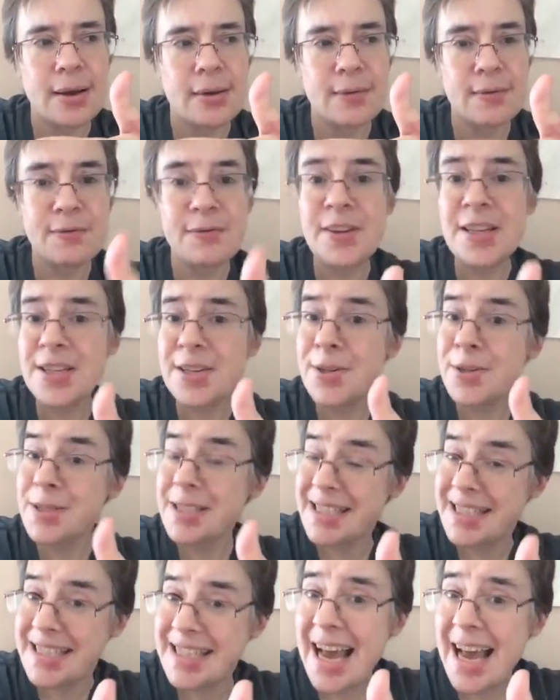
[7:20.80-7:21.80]

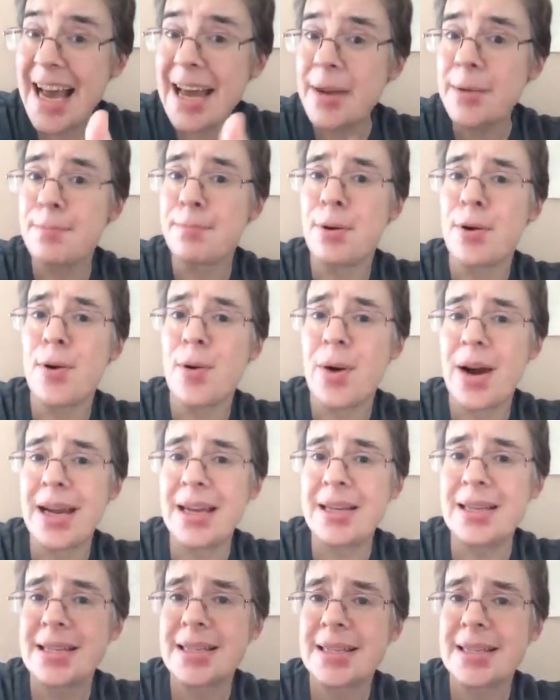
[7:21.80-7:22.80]
physical data
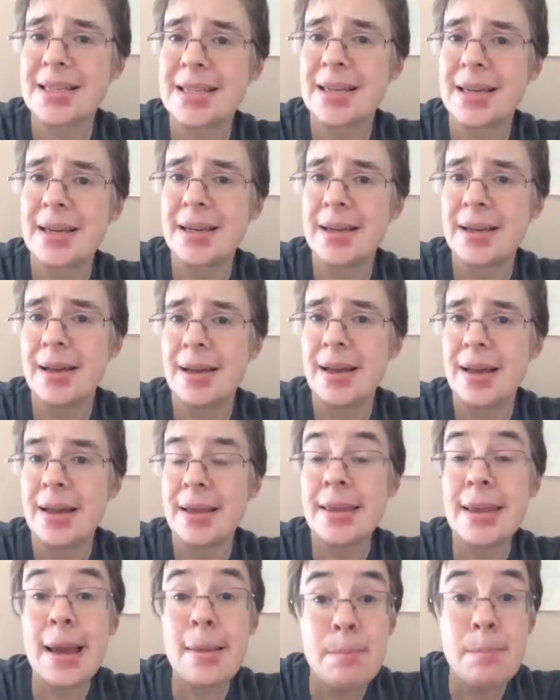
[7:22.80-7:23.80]
points
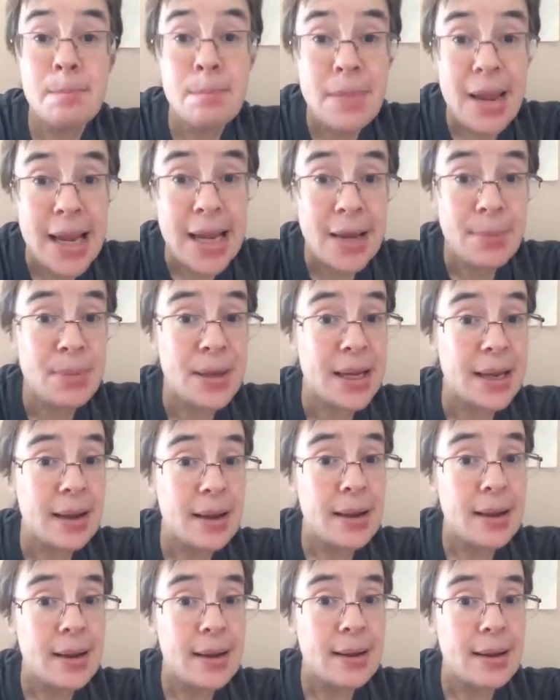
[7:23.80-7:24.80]
that maybe
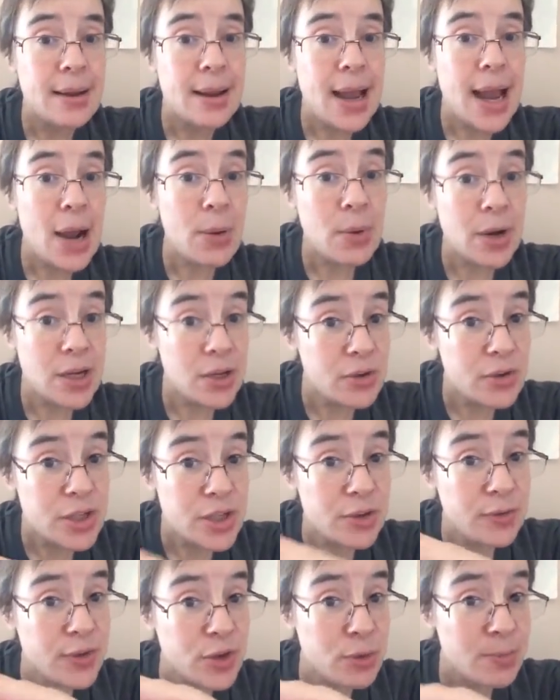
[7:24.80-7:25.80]
how I used
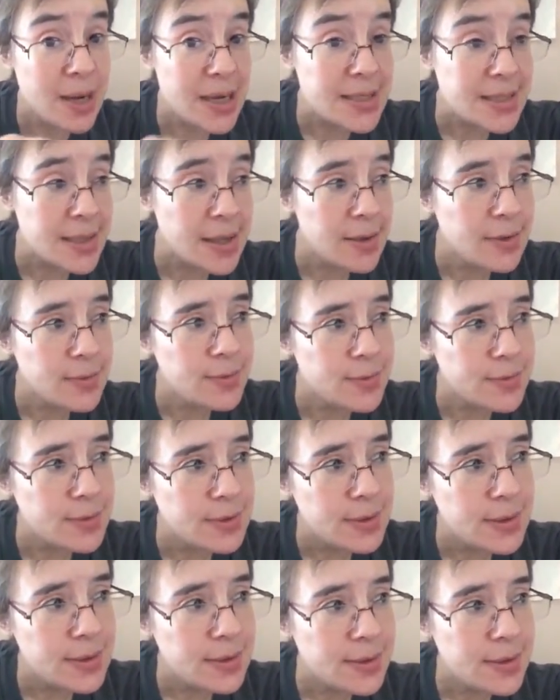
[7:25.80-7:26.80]
to view myself
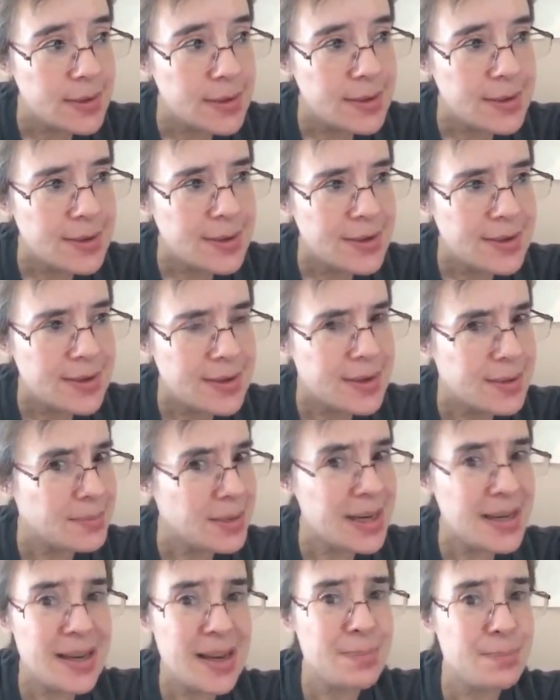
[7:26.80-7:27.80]

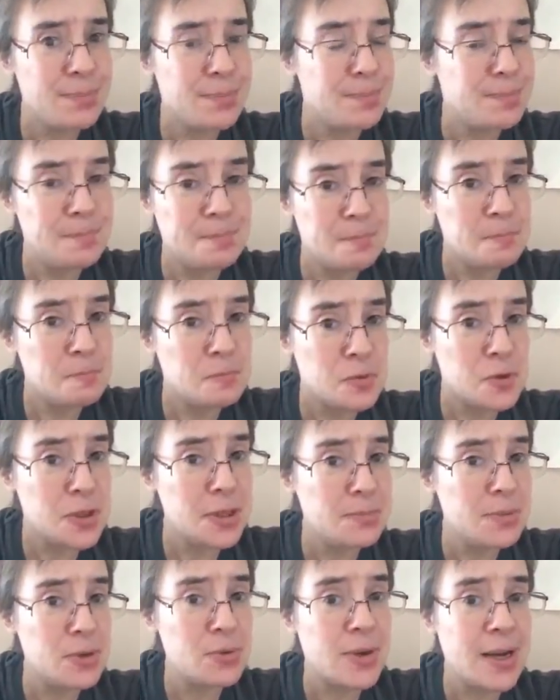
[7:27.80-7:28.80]
might not
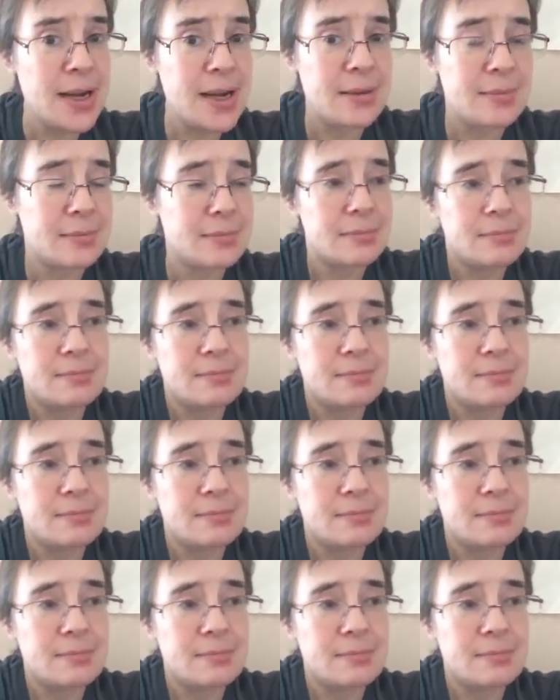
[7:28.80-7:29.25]
really be right.